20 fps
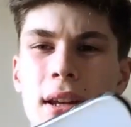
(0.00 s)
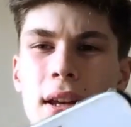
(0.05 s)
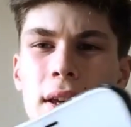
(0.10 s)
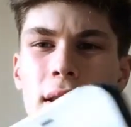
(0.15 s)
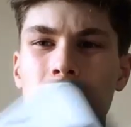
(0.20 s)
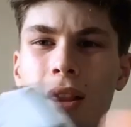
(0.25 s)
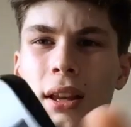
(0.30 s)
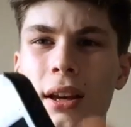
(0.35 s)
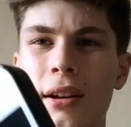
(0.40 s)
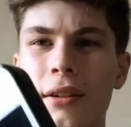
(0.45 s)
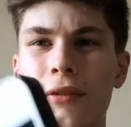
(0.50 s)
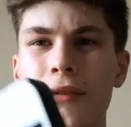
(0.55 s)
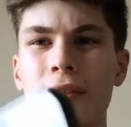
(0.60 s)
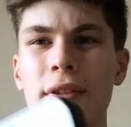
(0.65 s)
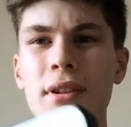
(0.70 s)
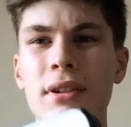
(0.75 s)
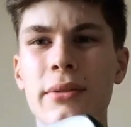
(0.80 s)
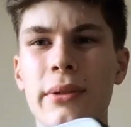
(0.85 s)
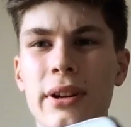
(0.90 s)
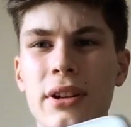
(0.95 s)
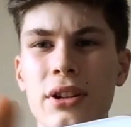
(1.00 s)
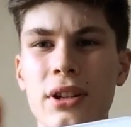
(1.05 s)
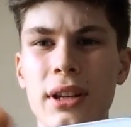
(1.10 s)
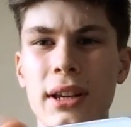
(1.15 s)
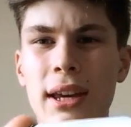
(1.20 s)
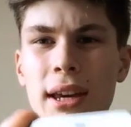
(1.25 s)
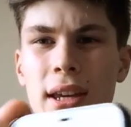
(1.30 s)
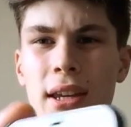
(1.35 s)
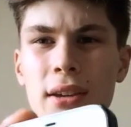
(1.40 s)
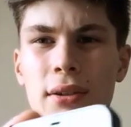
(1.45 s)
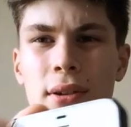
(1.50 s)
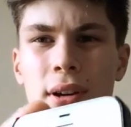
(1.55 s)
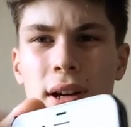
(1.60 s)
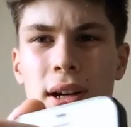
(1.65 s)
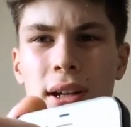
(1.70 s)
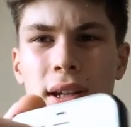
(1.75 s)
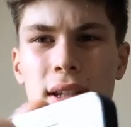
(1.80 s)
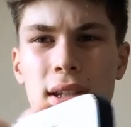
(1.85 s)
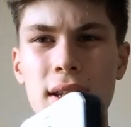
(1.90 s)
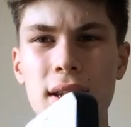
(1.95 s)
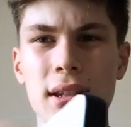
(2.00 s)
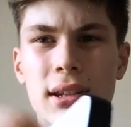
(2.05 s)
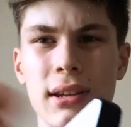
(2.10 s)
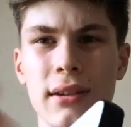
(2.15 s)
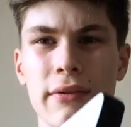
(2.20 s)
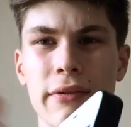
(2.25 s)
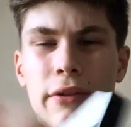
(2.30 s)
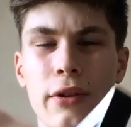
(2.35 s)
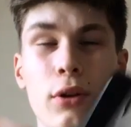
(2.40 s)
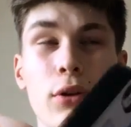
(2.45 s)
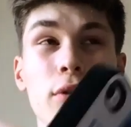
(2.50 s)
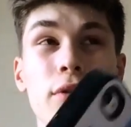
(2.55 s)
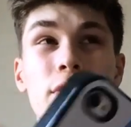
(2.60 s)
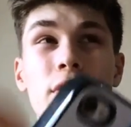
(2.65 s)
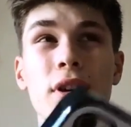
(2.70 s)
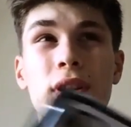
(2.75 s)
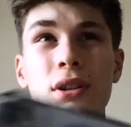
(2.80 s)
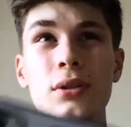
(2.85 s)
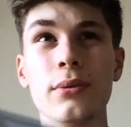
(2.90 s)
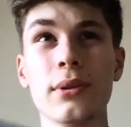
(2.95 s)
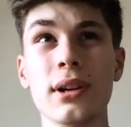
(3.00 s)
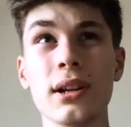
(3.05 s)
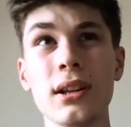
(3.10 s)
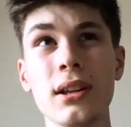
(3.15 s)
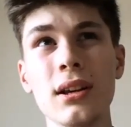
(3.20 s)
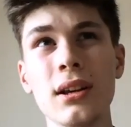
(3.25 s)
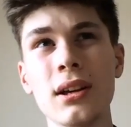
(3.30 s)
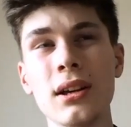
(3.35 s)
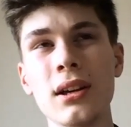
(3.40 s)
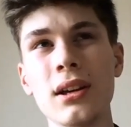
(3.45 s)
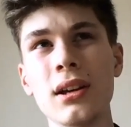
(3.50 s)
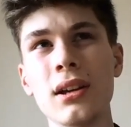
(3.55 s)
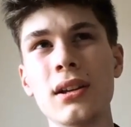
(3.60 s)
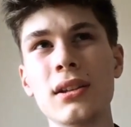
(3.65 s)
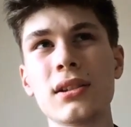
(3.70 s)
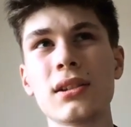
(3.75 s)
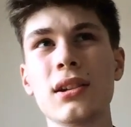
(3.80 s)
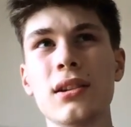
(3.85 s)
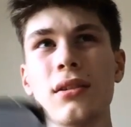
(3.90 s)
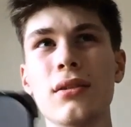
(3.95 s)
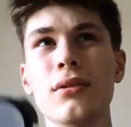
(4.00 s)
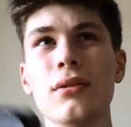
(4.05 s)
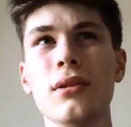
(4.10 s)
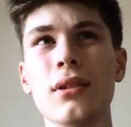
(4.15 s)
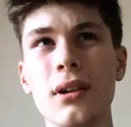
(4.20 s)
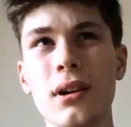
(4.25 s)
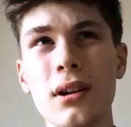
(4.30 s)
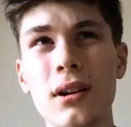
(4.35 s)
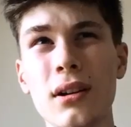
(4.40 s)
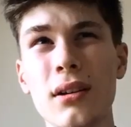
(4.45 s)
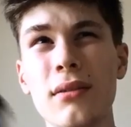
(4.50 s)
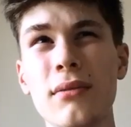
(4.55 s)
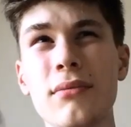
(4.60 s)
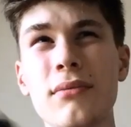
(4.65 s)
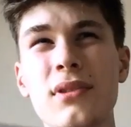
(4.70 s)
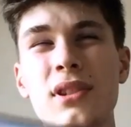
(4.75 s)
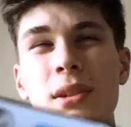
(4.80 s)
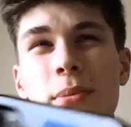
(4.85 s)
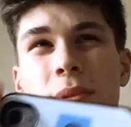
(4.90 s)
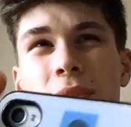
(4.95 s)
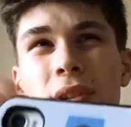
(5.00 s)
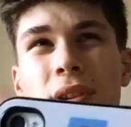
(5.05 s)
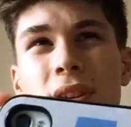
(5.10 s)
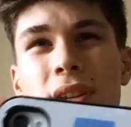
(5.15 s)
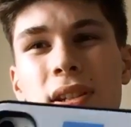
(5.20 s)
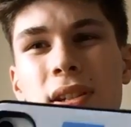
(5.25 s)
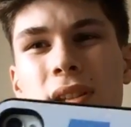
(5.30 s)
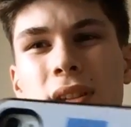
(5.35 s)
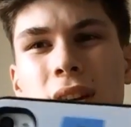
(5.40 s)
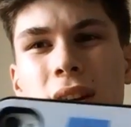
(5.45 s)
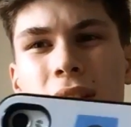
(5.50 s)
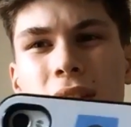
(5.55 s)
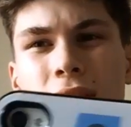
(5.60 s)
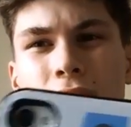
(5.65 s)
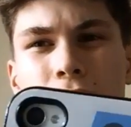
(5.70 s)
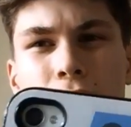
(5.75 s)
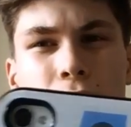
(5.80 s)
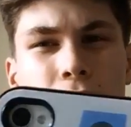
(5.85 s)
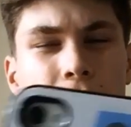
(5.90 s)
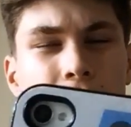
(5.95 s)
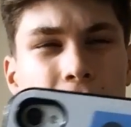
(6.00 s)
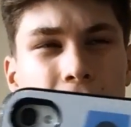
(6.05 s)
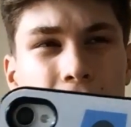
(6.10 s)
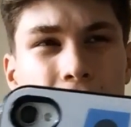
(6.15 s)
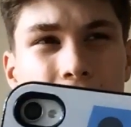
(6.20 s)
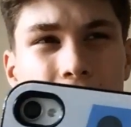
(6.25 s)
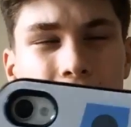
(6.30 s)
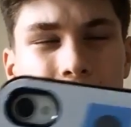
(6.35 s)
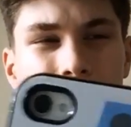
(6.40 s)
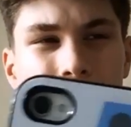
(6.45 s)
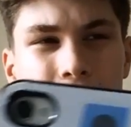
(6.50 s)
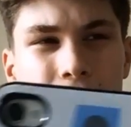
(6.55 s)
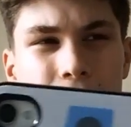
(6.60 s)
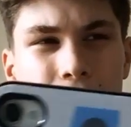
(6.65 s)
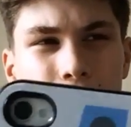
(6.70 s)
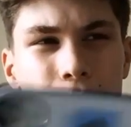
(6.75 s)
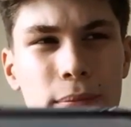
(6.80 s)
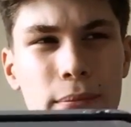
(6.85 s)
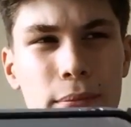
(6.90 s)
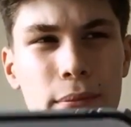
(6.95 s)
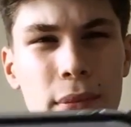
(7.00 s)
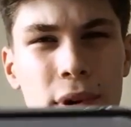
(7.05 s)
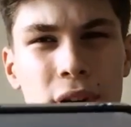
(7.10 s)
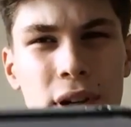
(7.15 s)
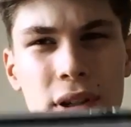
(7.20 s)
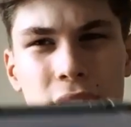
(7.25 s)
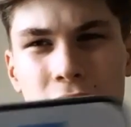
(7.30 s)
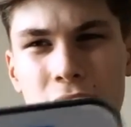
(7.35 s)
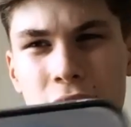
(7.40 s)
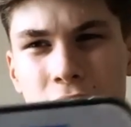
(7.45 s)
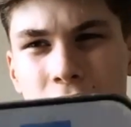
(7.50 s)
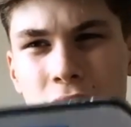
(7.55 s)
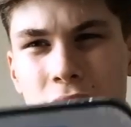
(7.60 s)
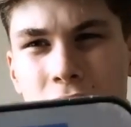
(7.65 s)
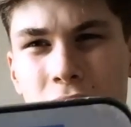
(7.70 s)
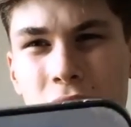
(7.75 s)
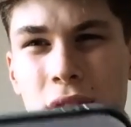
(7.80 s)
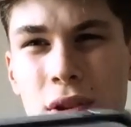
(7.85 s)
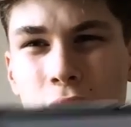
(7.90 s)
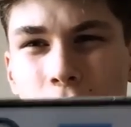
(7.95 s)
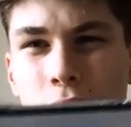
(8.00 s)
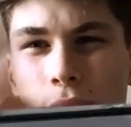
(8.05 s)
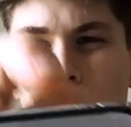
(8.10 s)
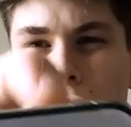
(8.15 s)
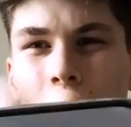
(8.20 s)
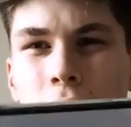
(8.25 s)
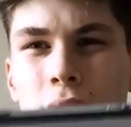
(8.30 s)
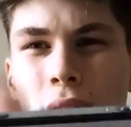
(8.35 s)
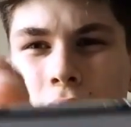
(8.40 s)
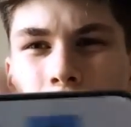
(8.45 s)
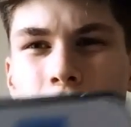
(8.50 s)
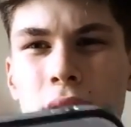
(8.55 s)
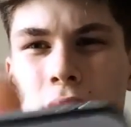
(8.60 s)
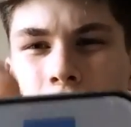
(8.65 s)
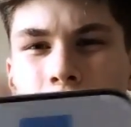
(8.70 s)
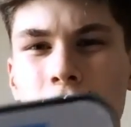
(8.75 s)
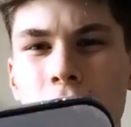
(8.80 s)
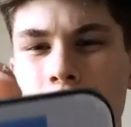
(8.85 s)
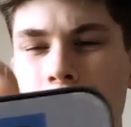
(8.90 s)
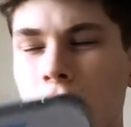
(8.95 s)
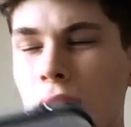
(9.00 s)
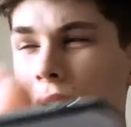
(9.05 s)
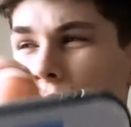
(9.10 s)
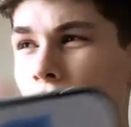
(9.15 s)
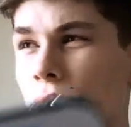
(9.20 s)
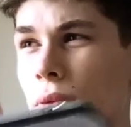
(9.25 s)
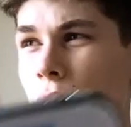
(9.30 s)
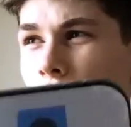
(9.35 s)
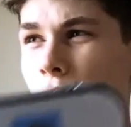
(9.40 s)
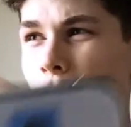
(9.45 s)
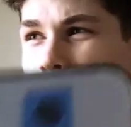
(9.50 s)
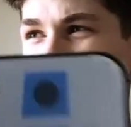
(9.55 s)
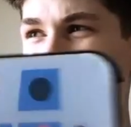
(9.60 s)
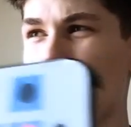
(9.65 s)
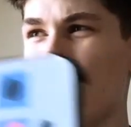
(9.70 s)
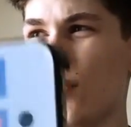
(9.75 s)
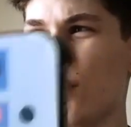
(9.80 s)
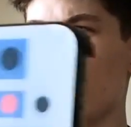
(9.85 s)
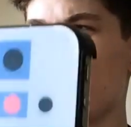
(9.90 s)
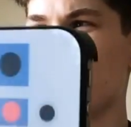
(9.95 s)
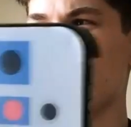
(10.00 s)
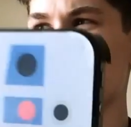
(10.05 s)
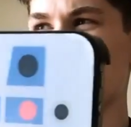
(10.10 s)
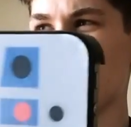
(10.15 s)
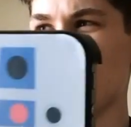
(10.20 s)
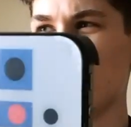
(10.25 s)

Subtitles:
and I'd love to actually get you guys involved as well. So, to be honest, I don't really have much to record